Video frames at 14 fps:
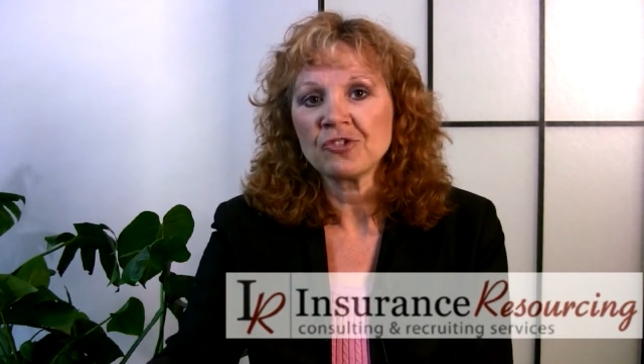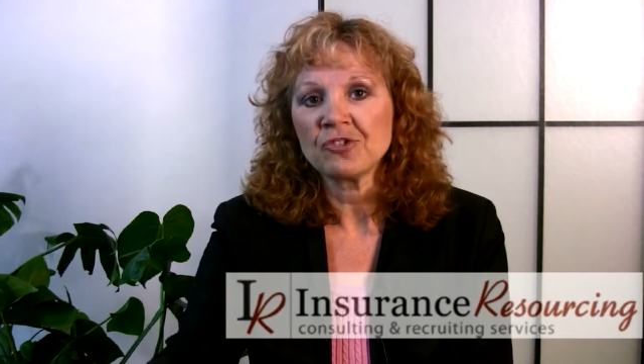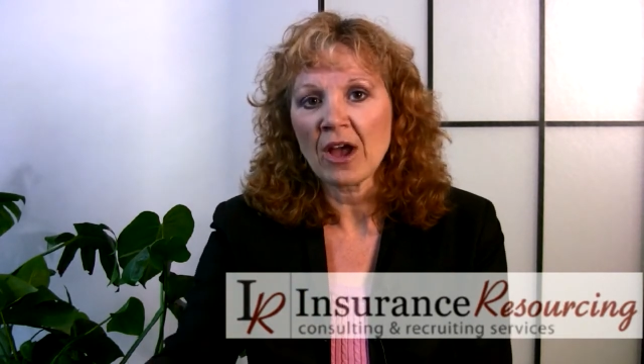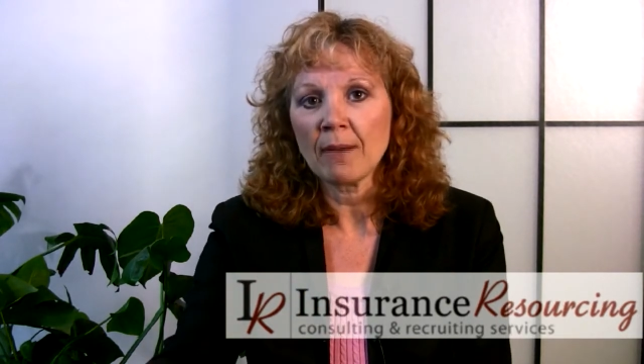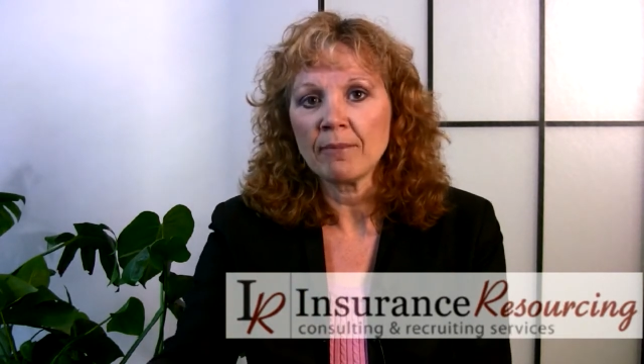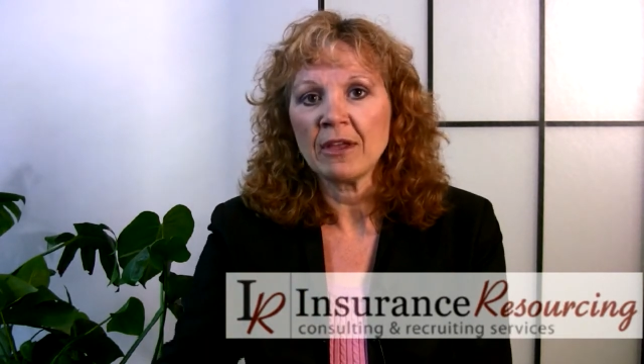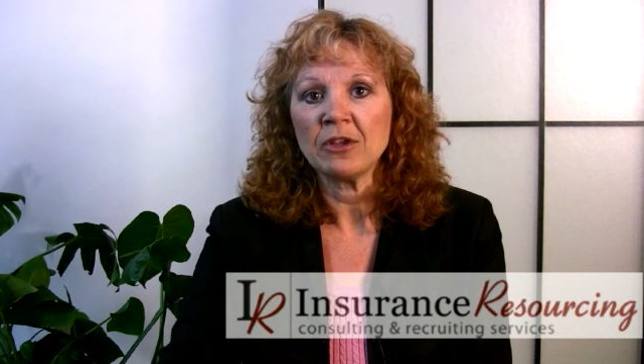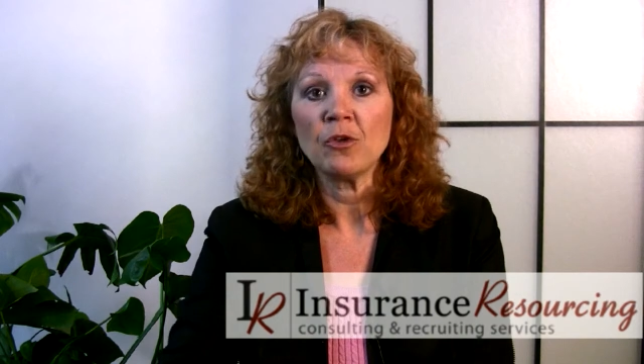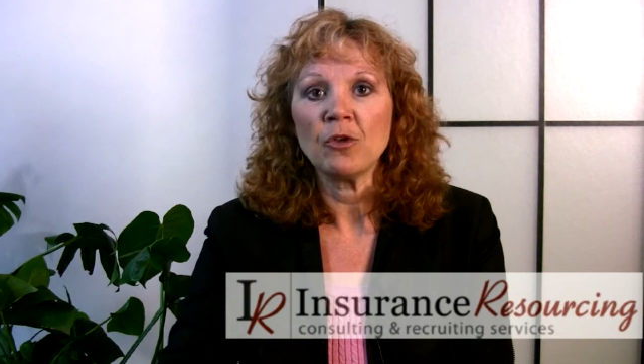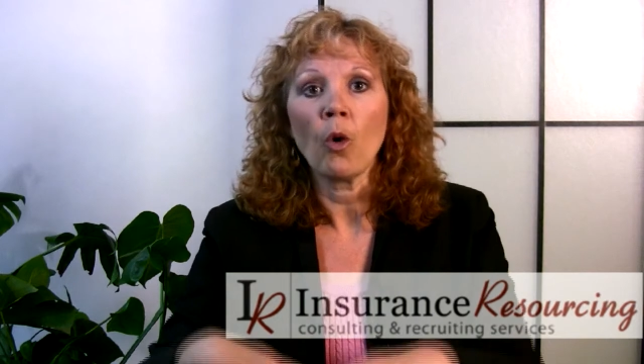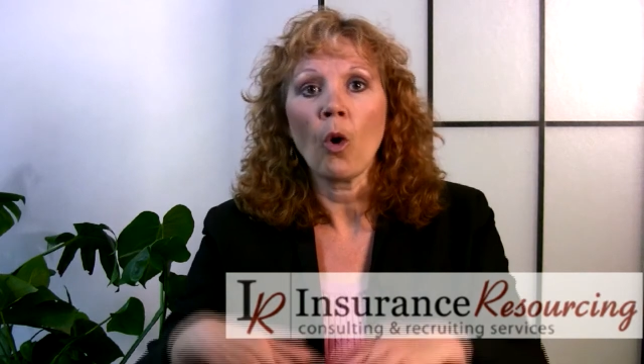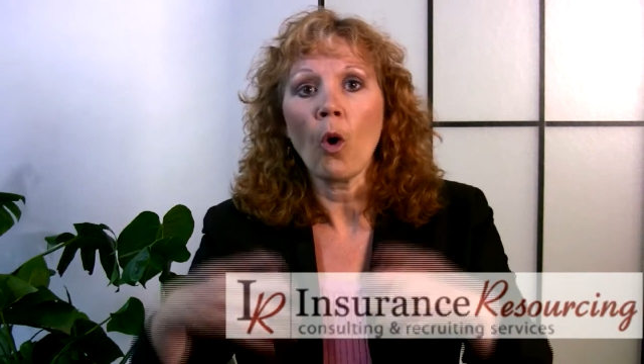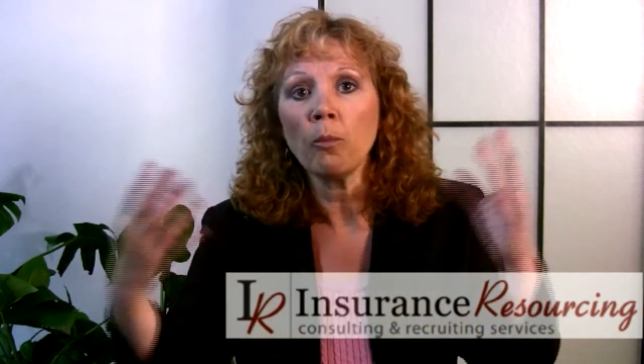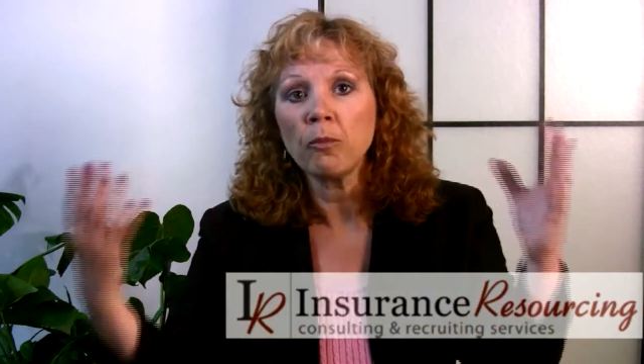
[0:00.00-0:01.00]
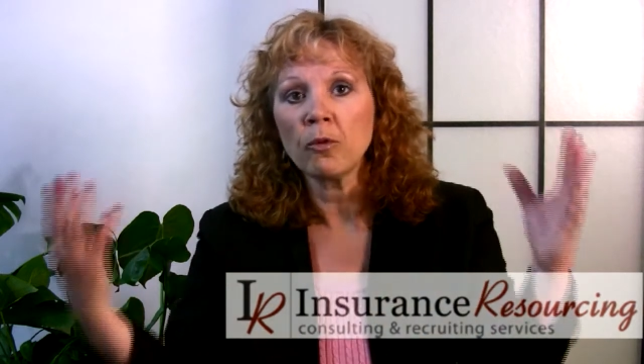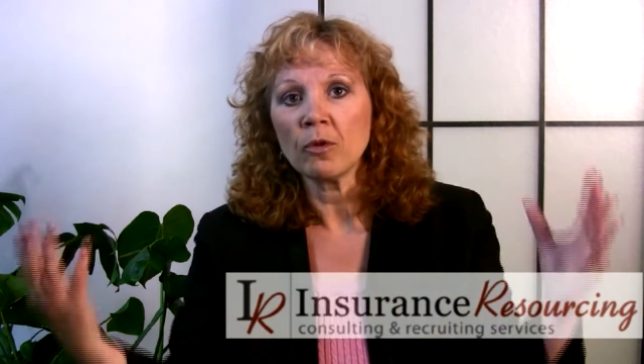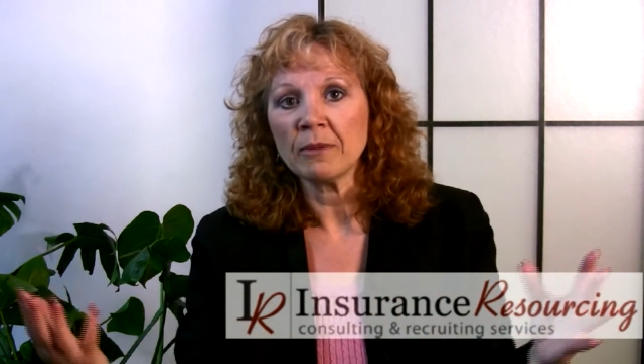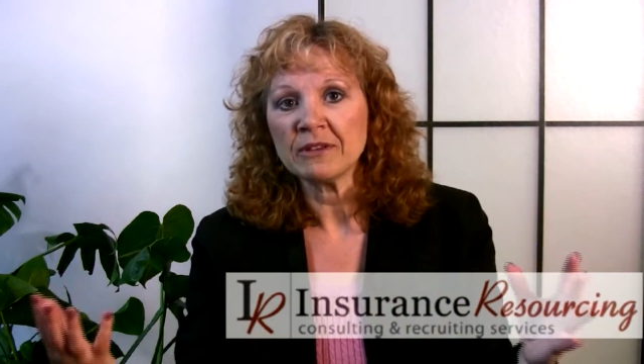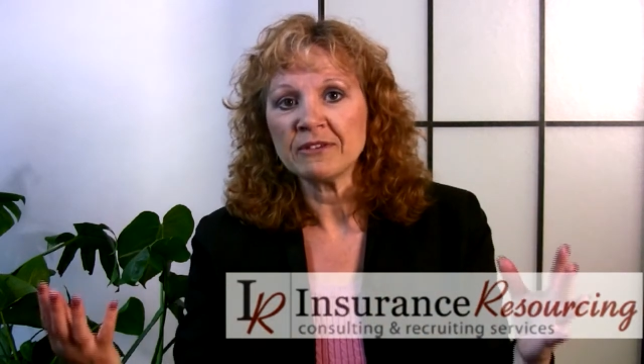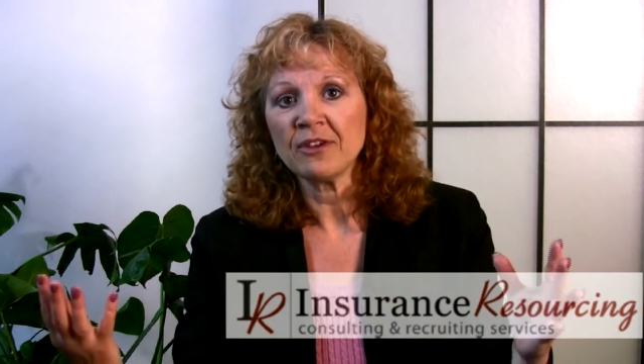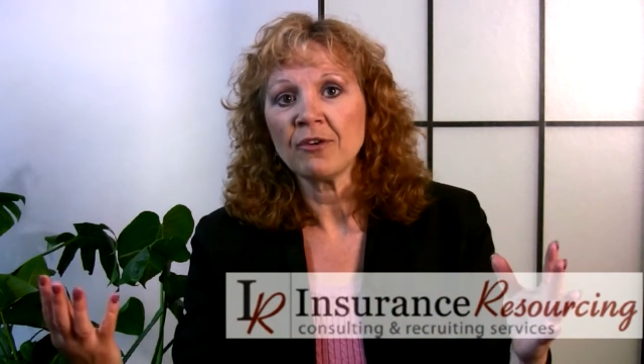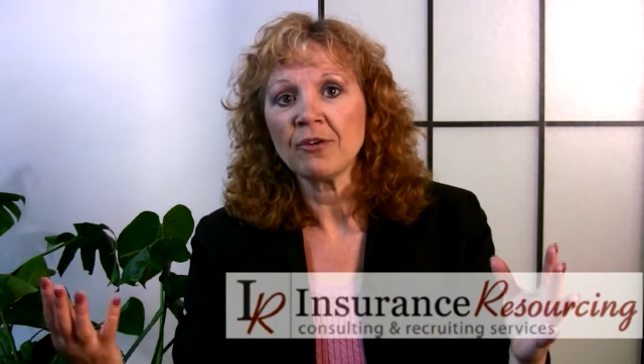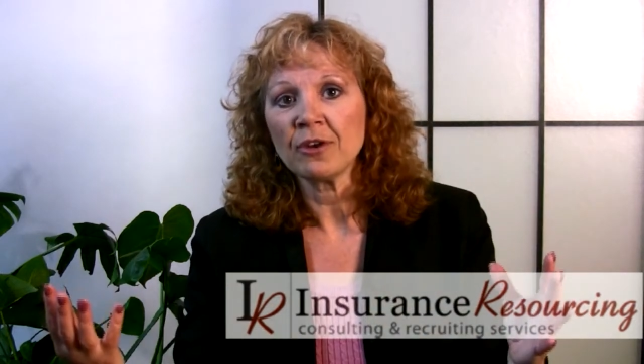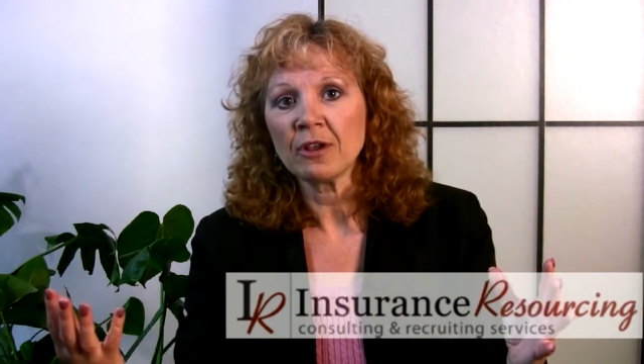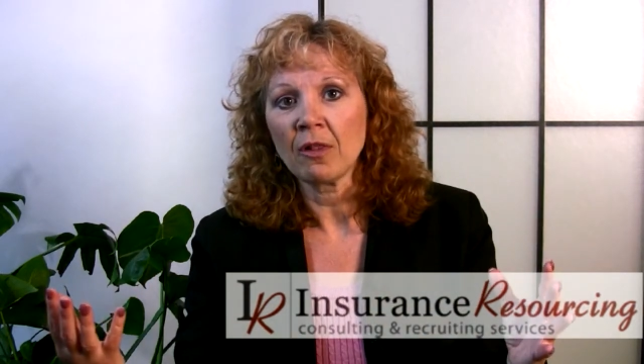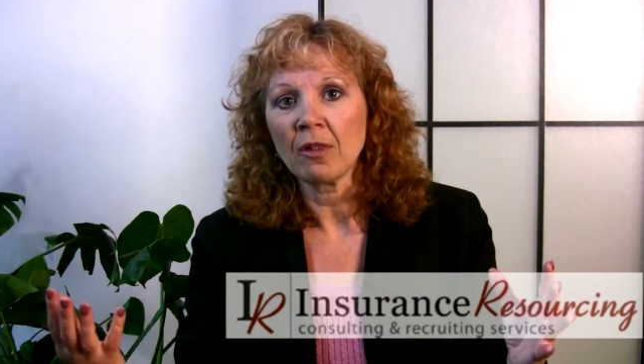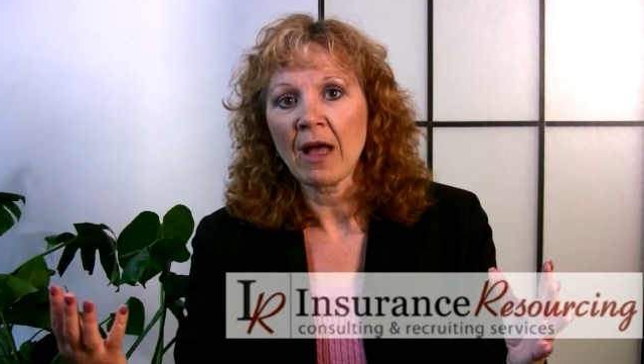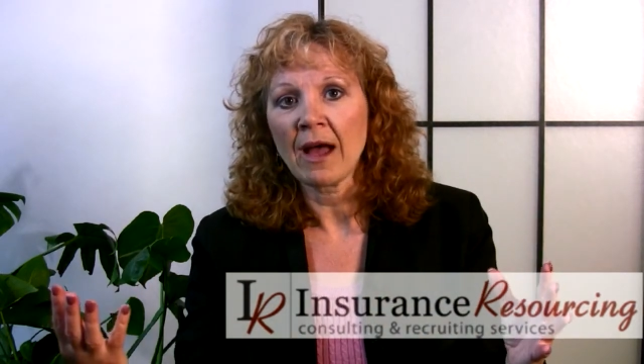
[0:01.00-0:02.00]
job that you hope will
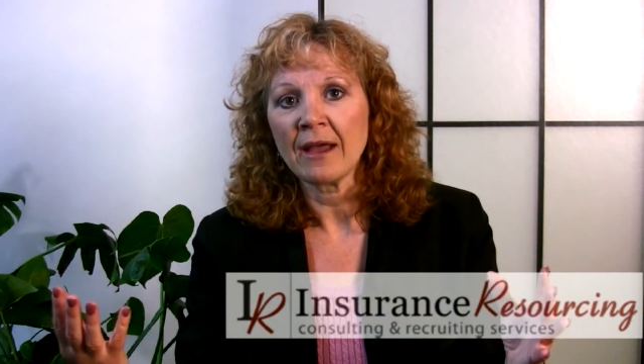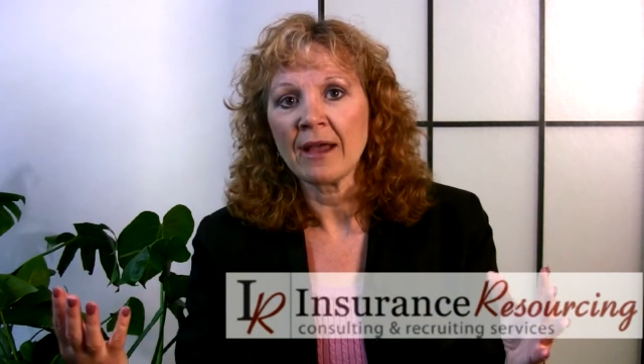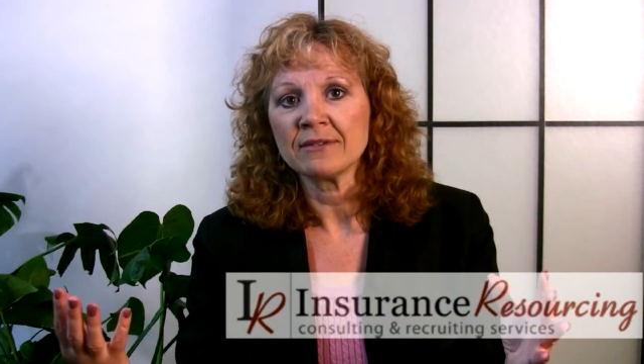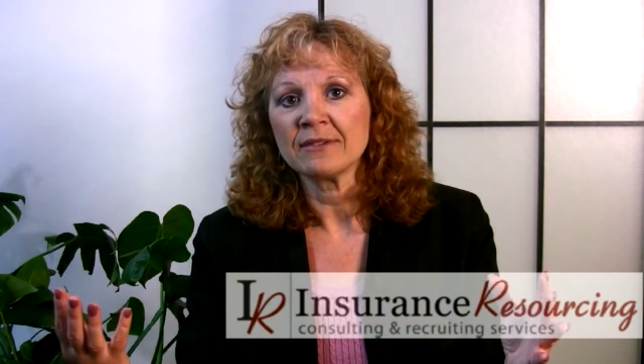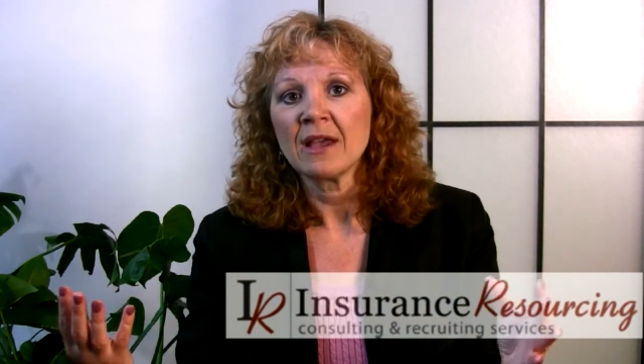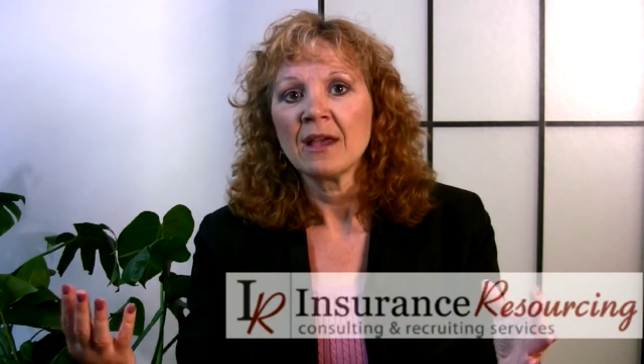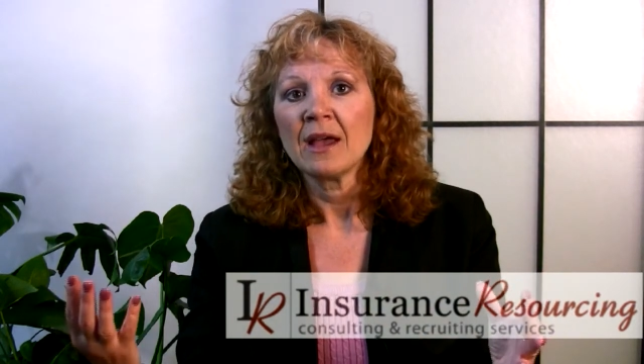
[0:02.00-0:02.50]
materialize,